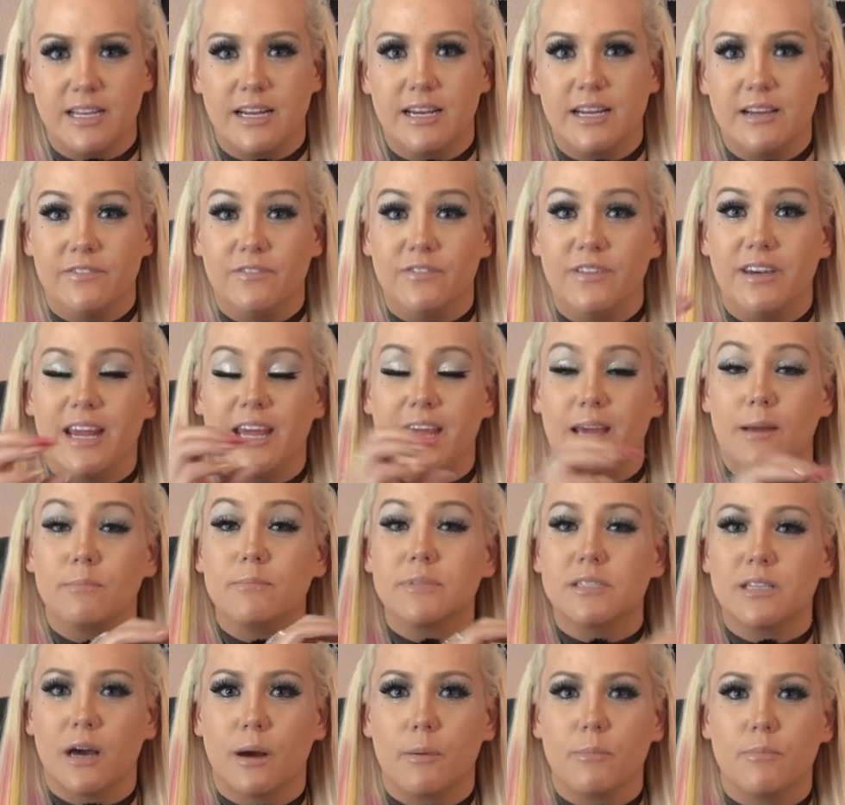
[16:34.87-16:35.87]
And if
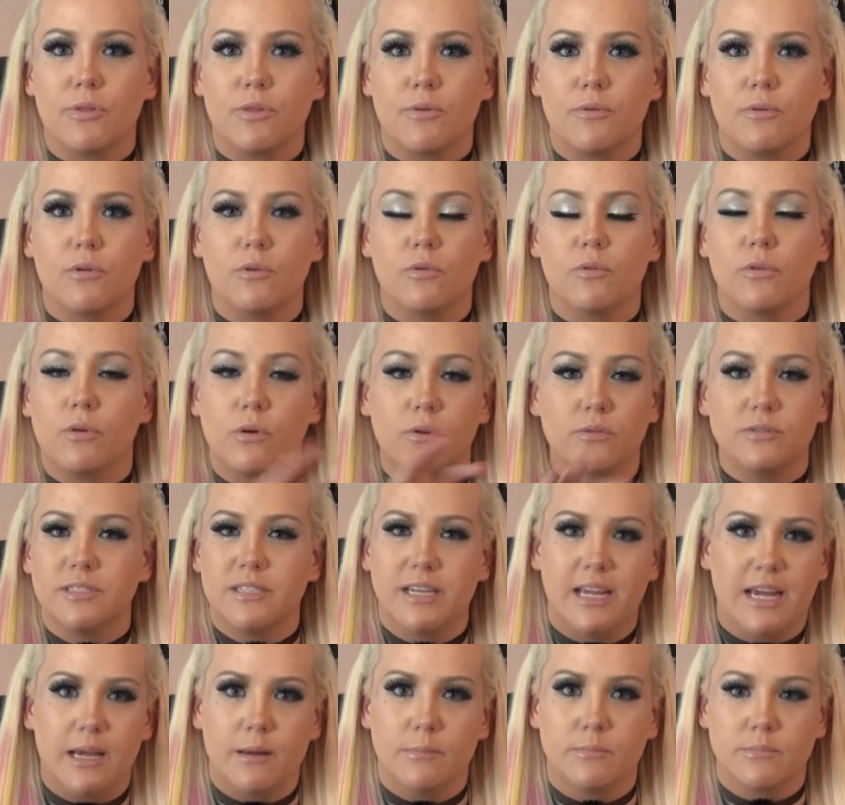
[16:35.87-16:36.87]
names come through, those
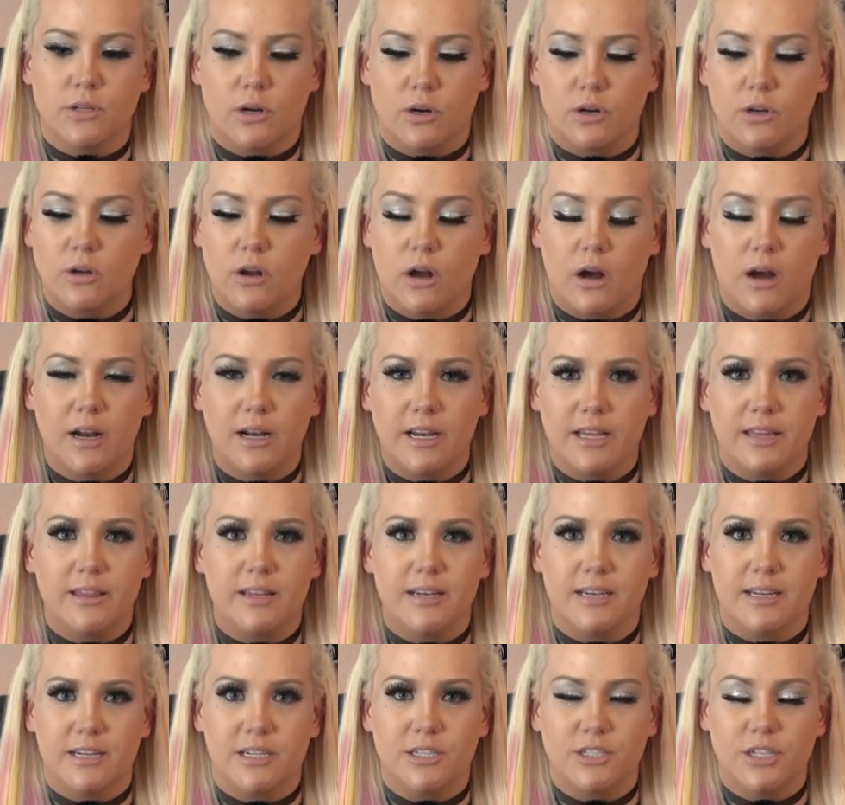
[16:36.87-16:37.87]
names are not in
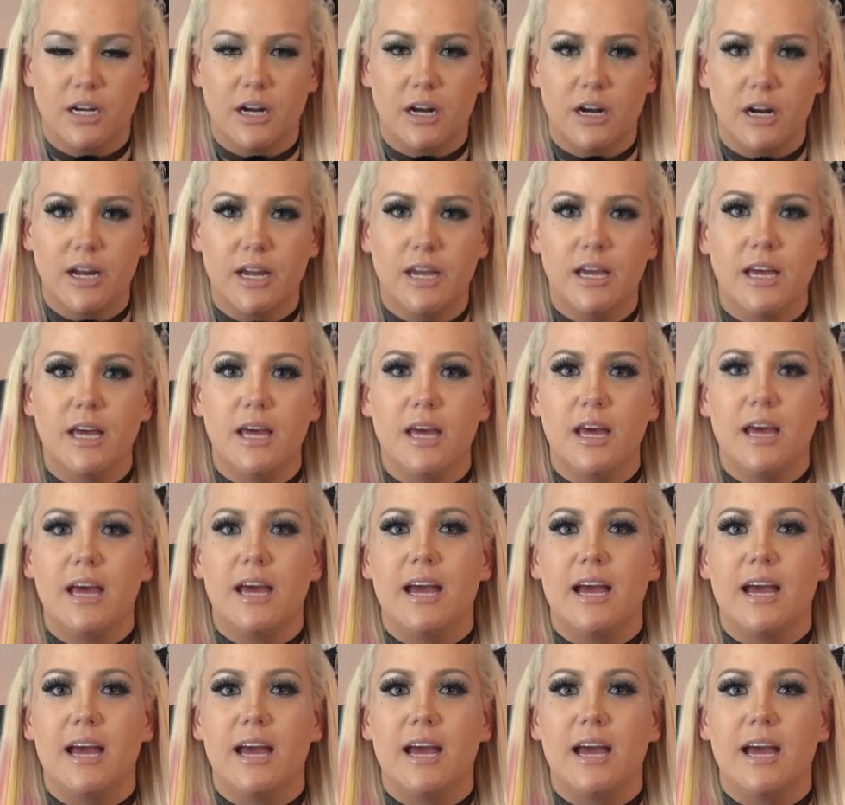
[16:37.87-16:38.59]
the dictionary.